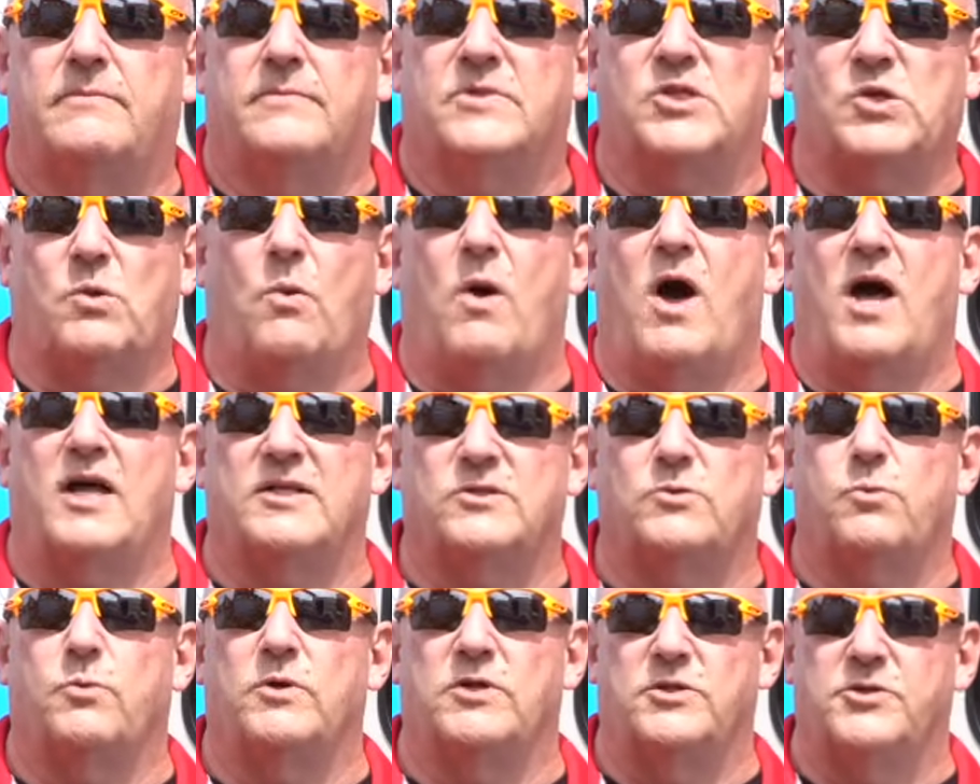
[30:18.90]

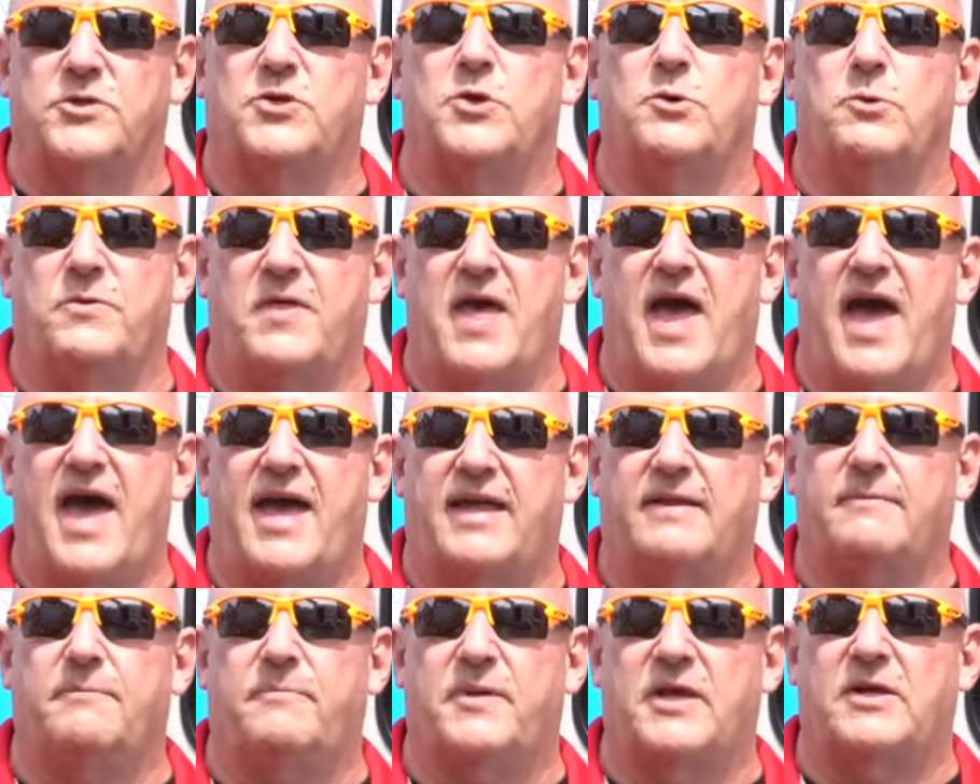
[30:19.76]
squads will do
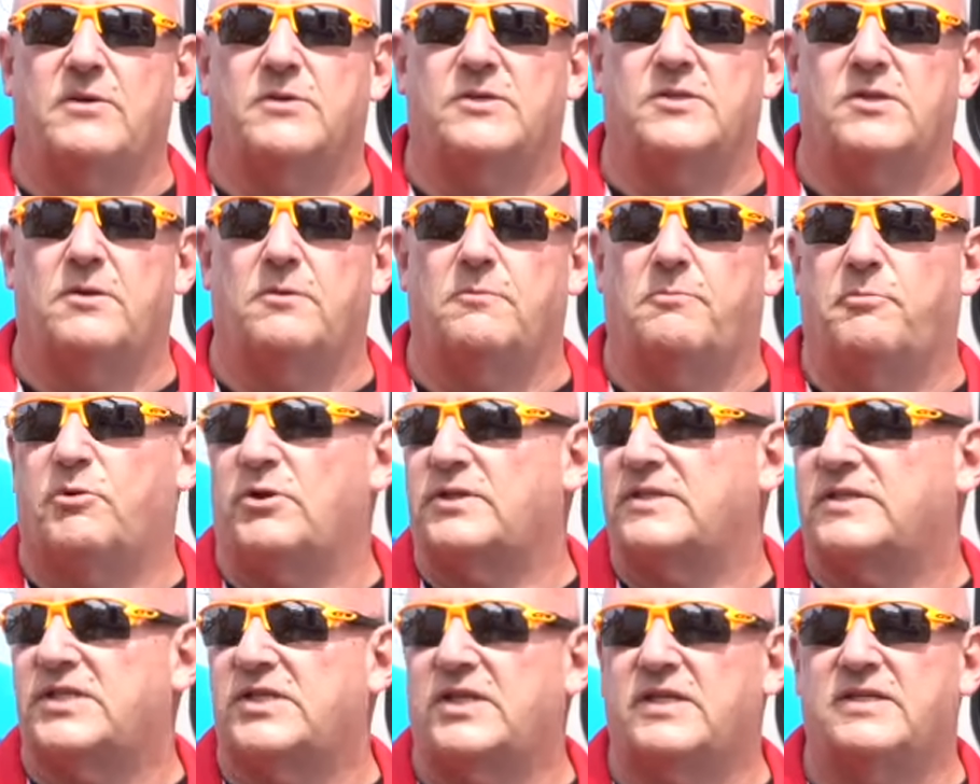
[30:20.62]
that because they're
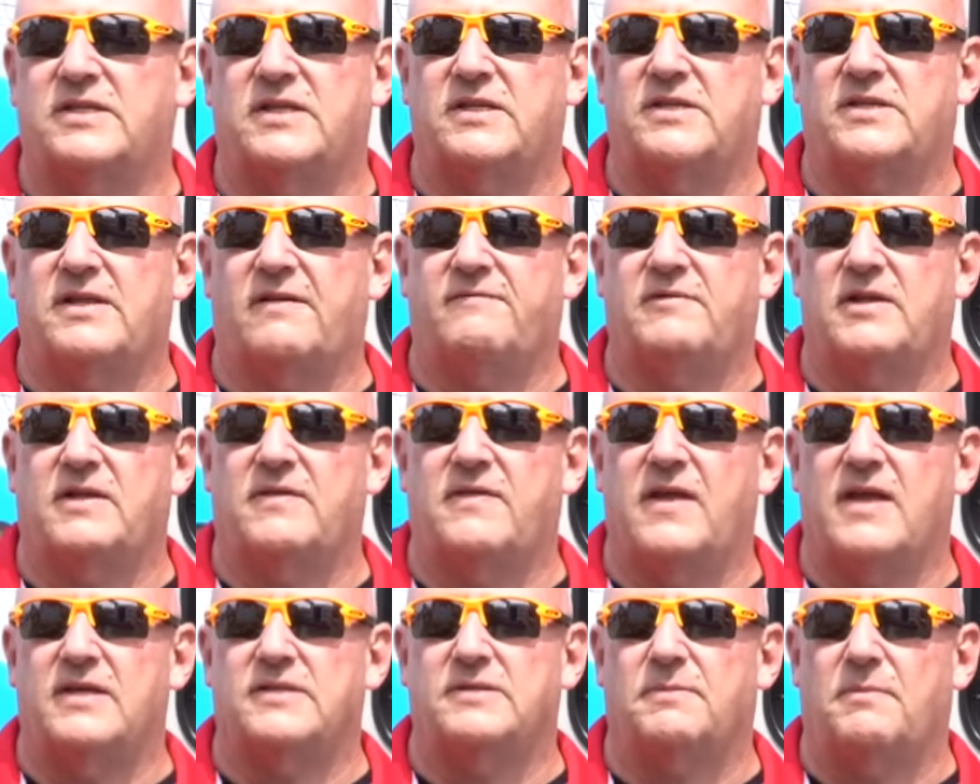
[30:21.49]
putting 60,
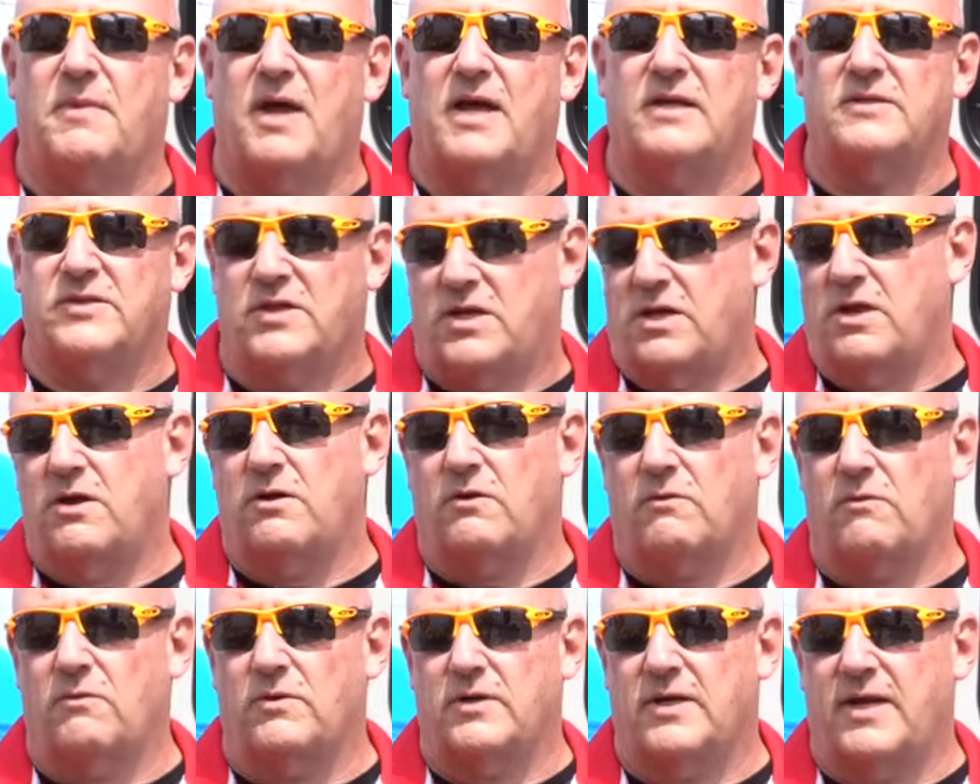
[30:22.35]
70,000 miles a
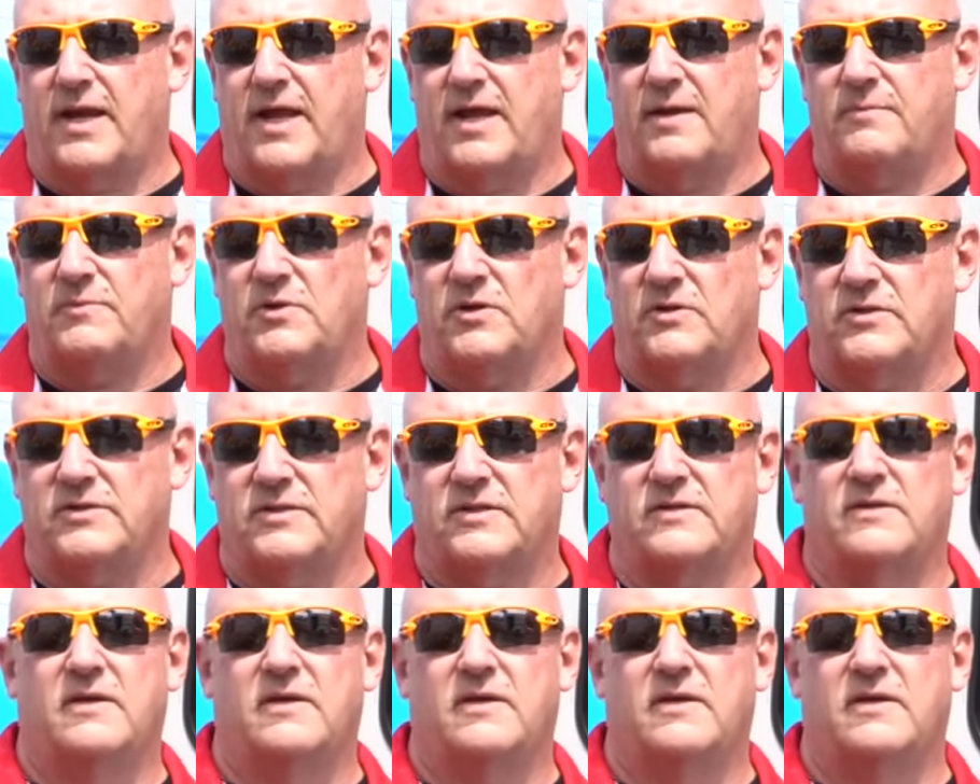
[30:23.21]
year on an ambulance.